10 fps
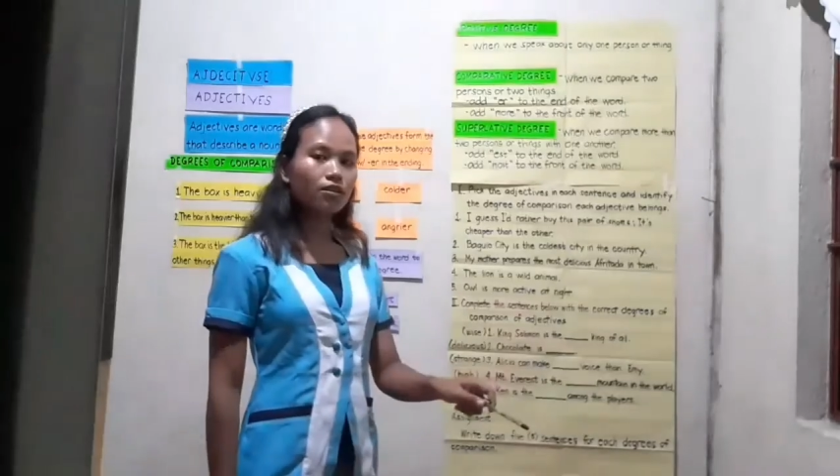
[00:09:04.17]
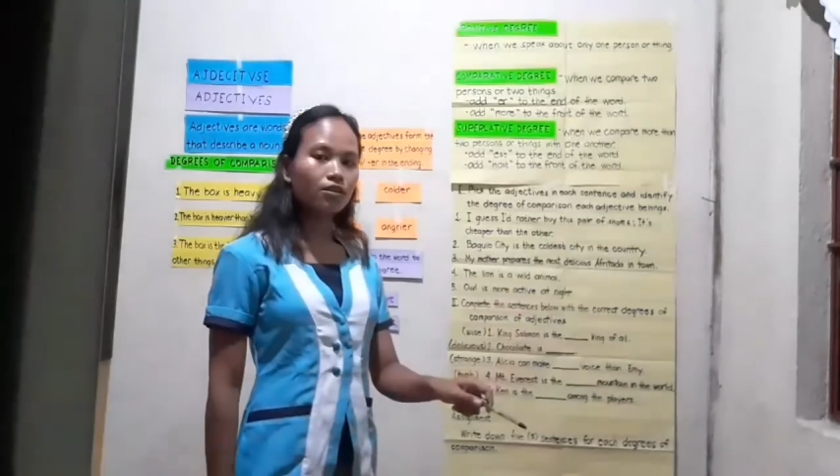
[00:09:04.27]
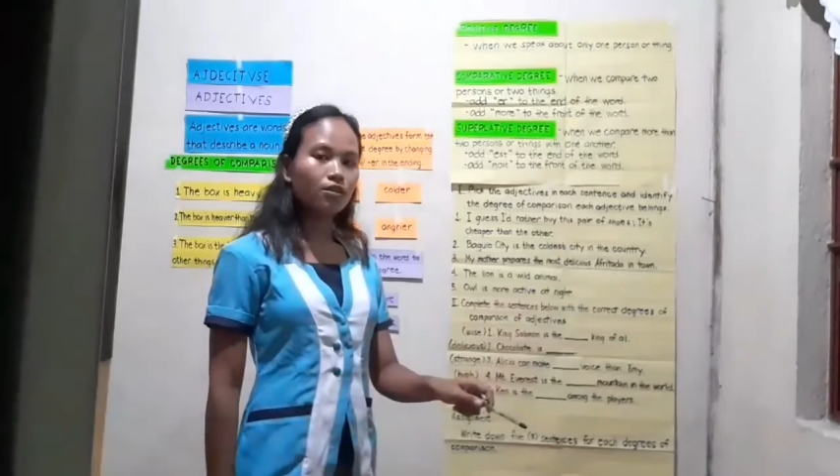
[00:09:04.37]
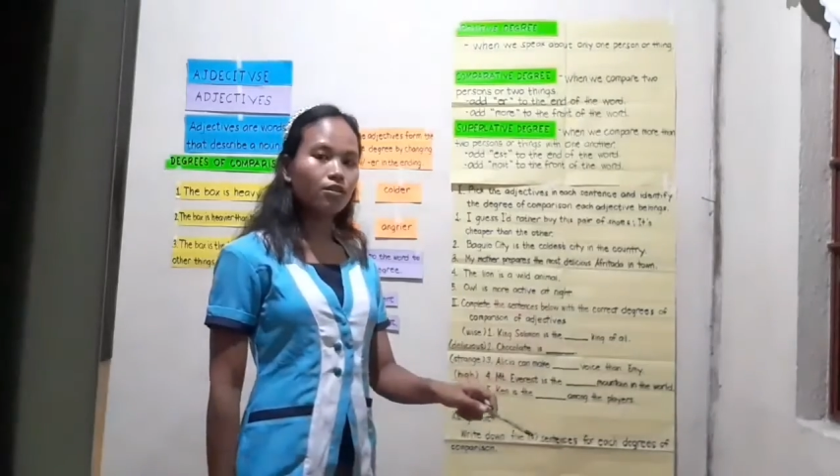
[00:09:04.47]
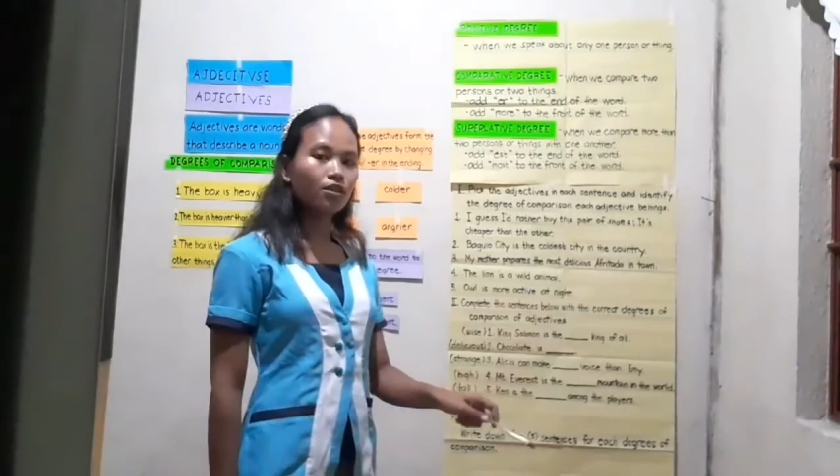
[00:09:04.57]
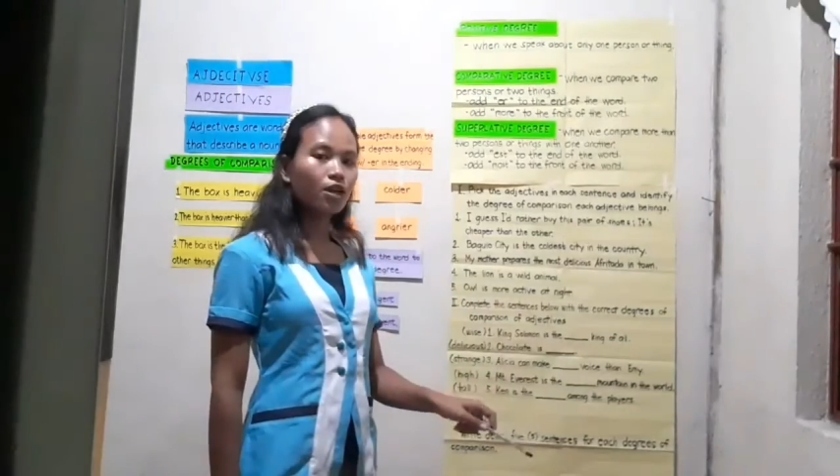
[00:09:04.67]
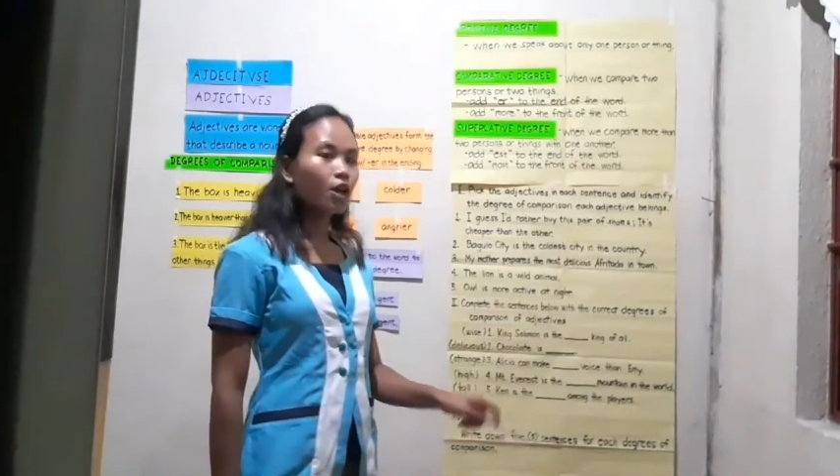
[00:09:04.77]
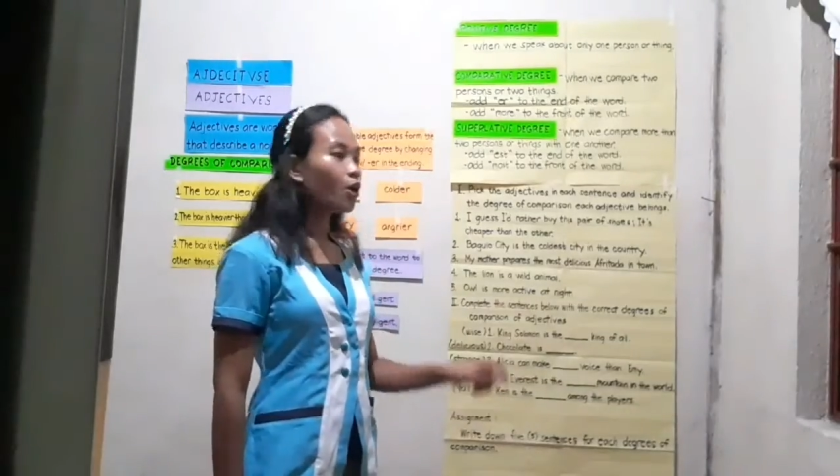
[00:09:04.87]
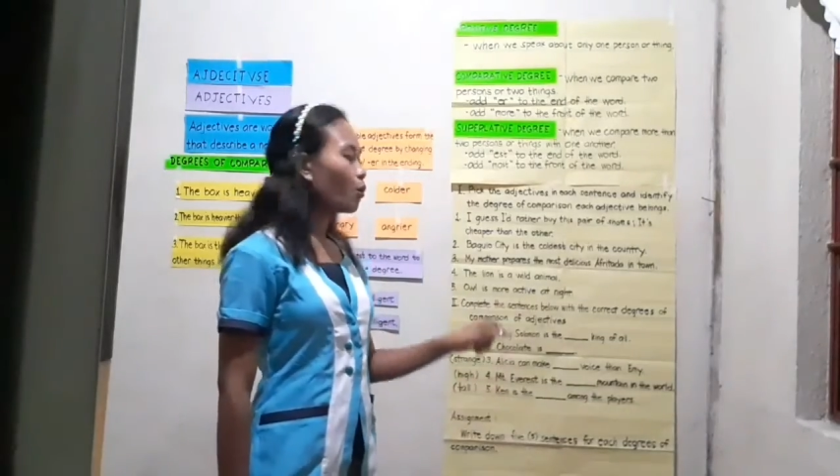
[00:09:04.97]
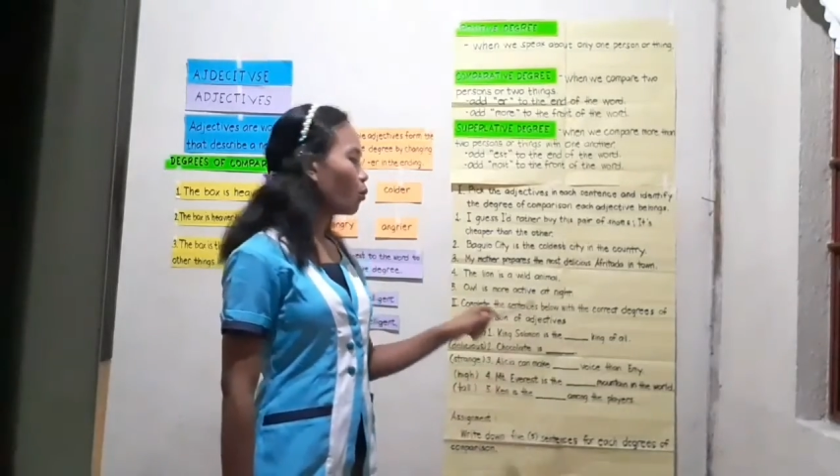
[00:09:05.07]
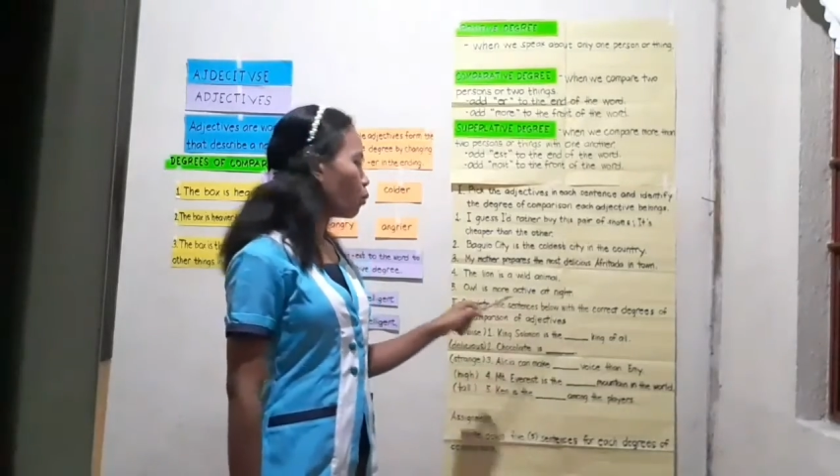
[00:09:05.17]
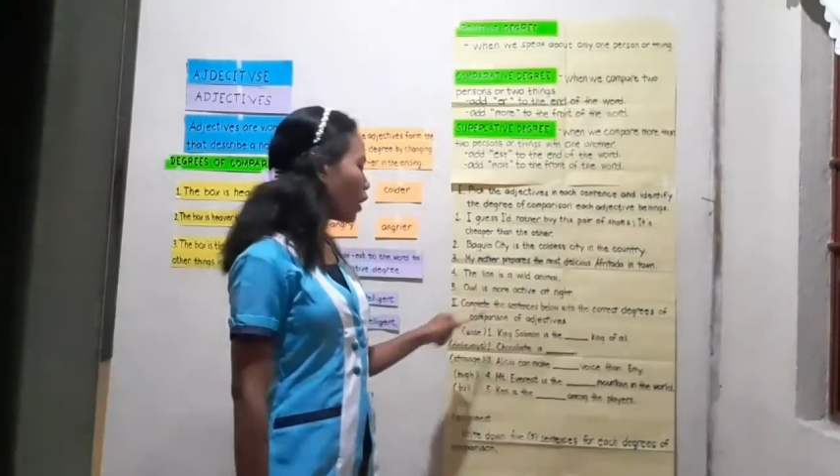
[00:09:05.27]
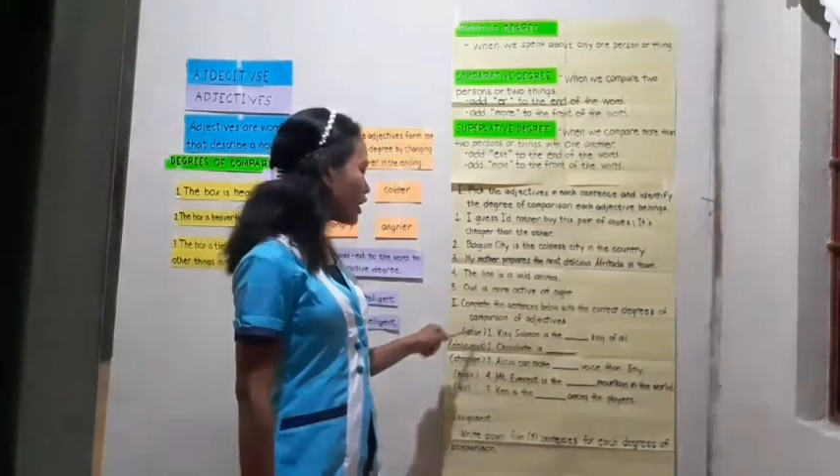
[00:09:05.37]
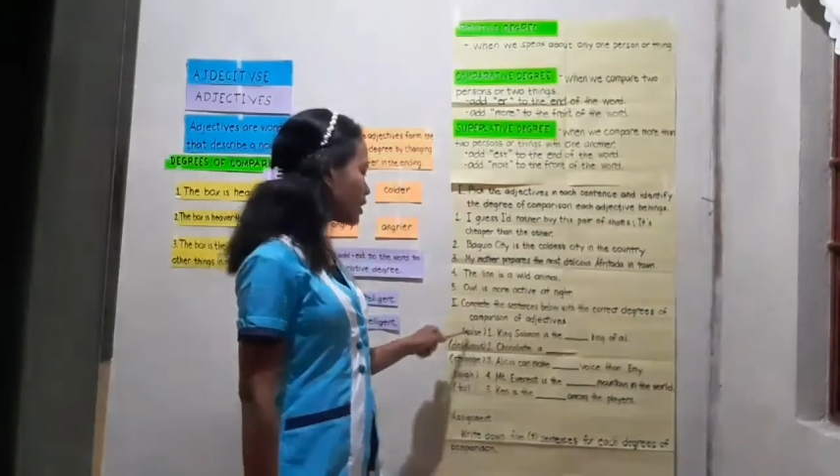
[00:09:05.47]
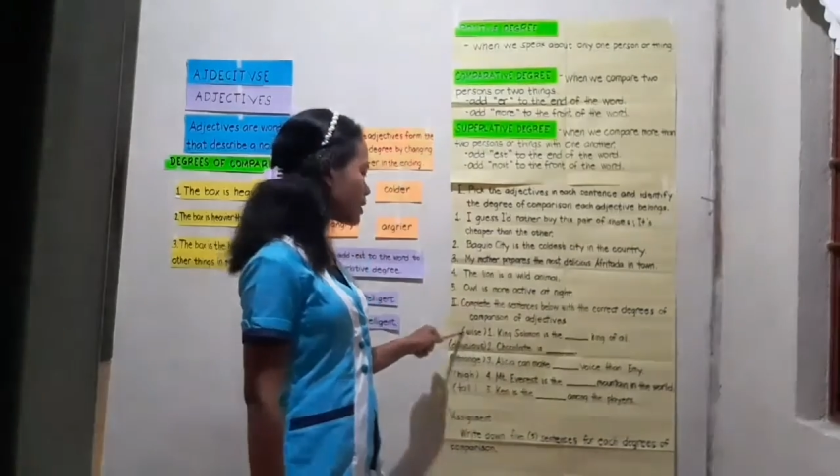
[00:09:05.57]
of all.
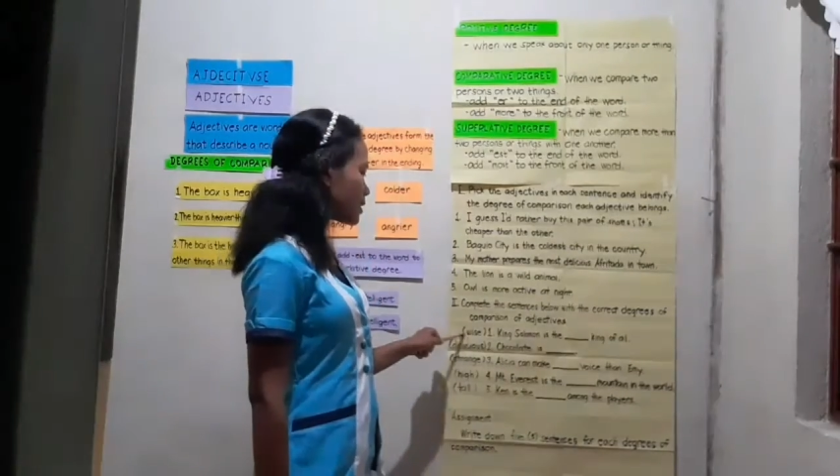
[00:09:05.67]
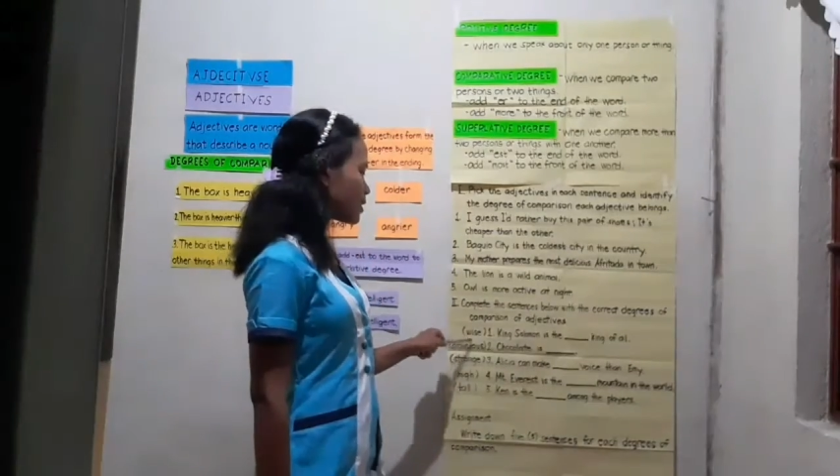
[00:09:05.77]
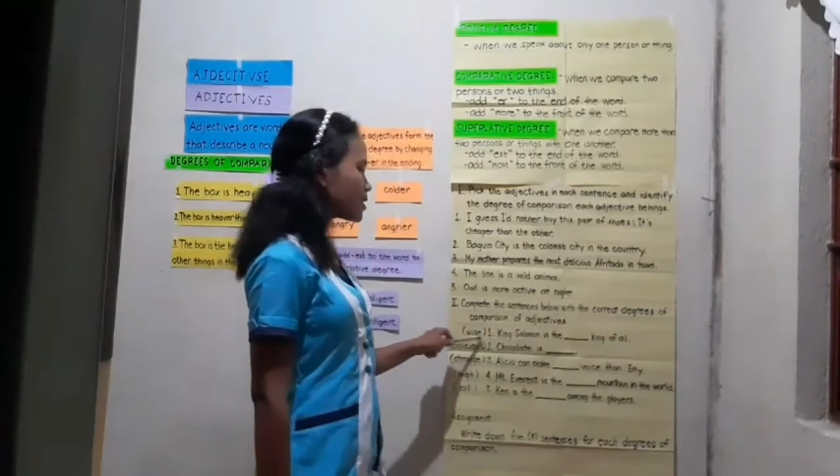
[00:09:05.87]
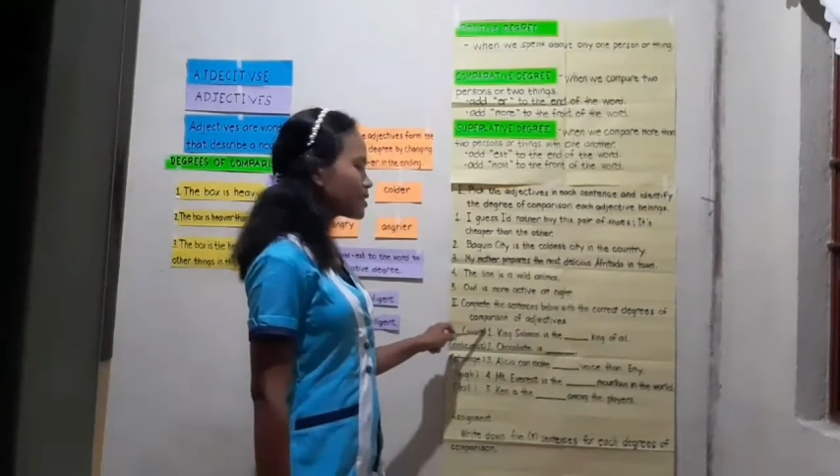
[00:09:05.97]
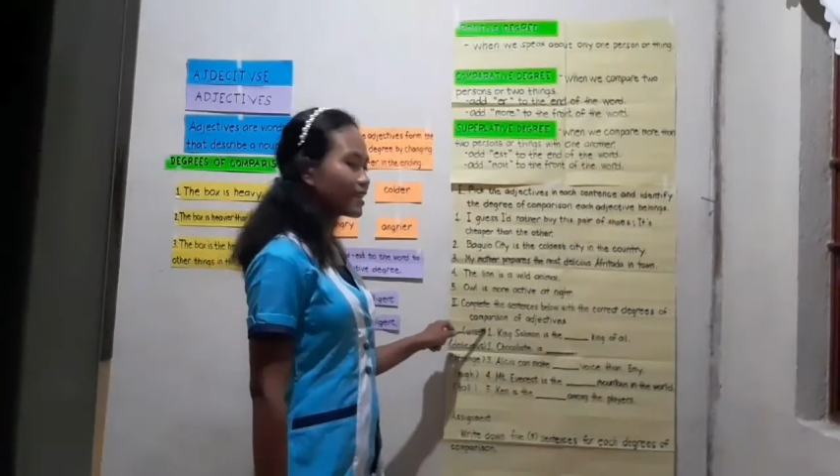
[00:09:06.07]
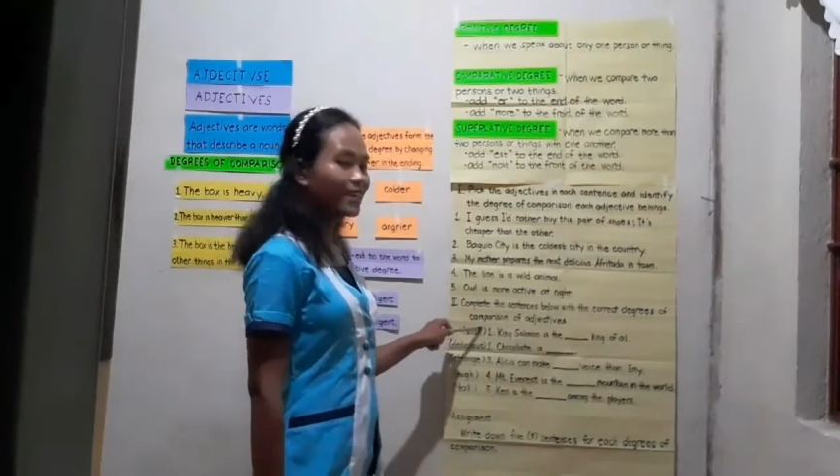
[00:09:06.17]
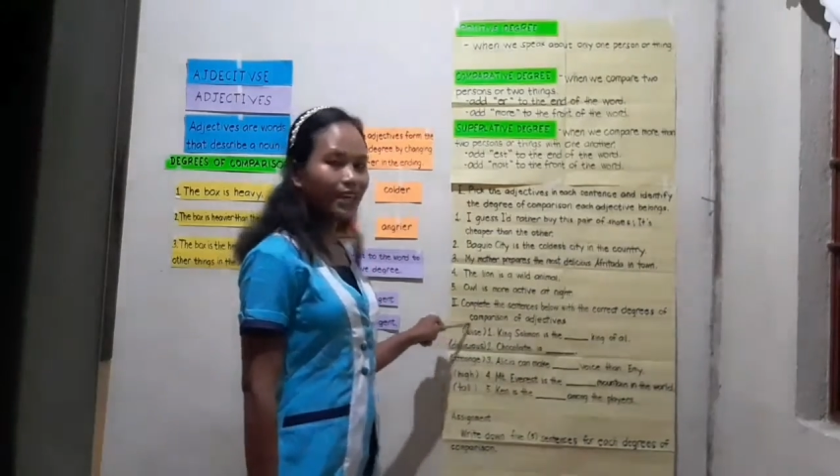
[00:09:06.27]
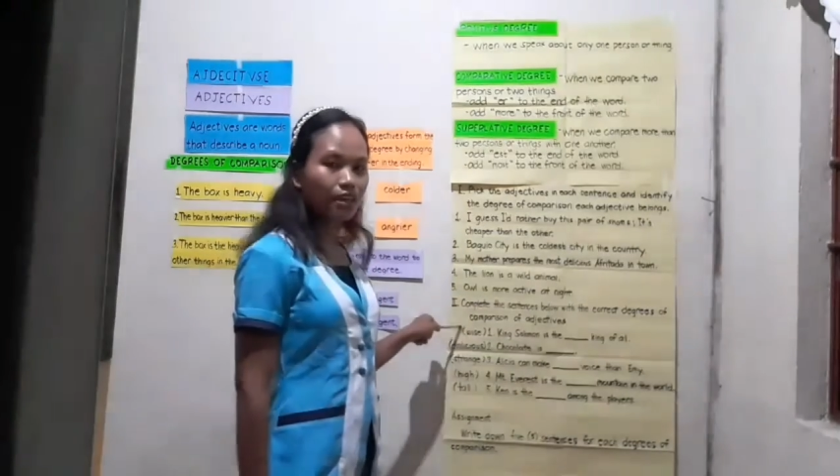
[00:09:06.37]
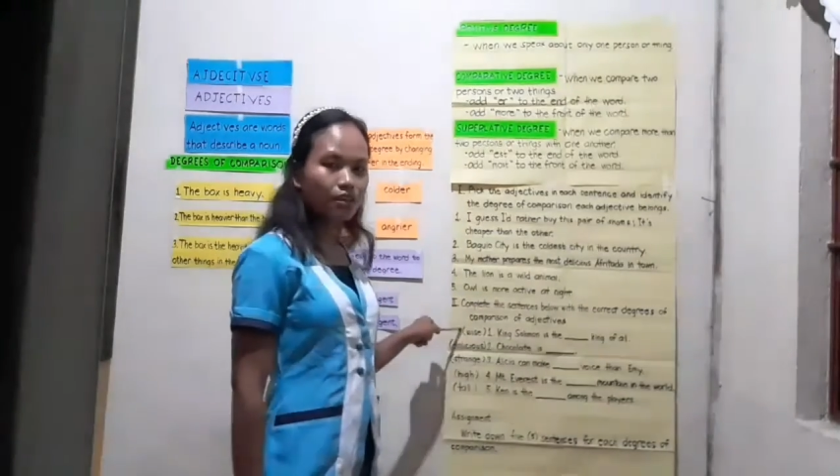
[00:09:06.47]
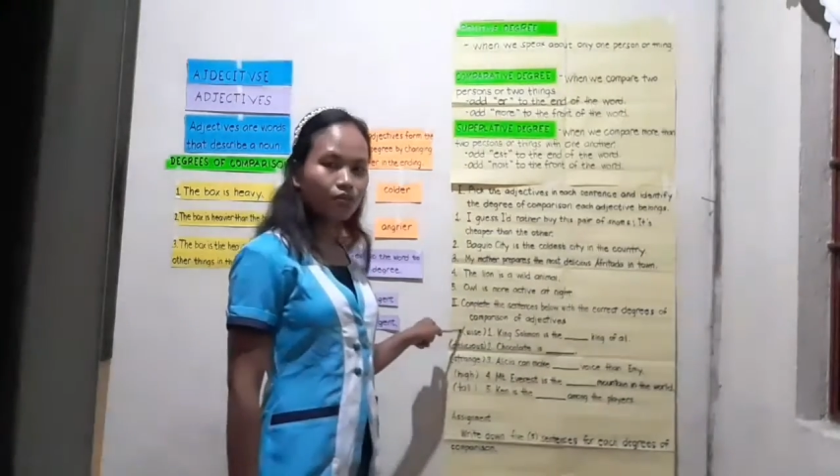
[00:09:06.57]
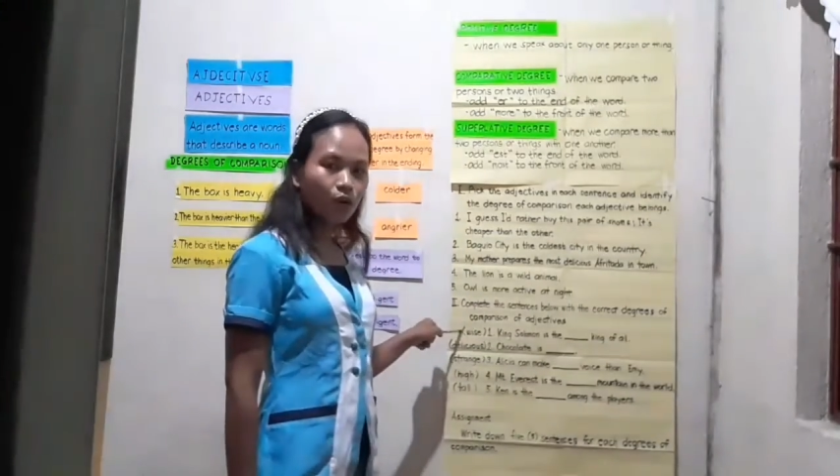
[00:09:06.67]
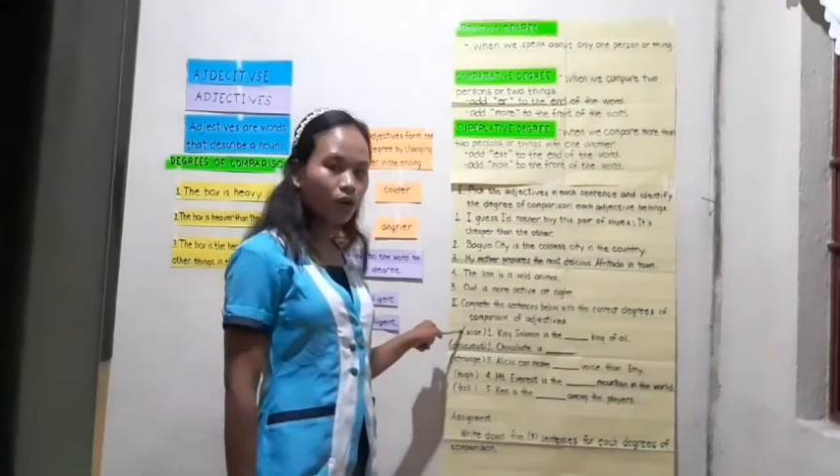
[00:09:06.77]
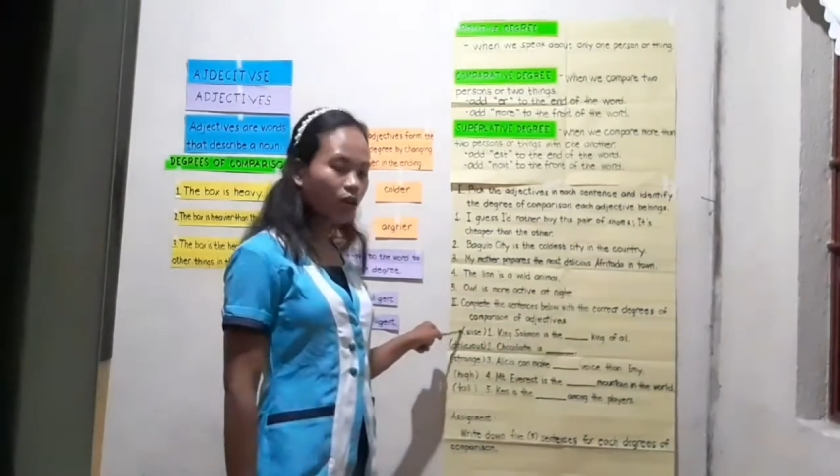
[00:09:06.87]
Wisest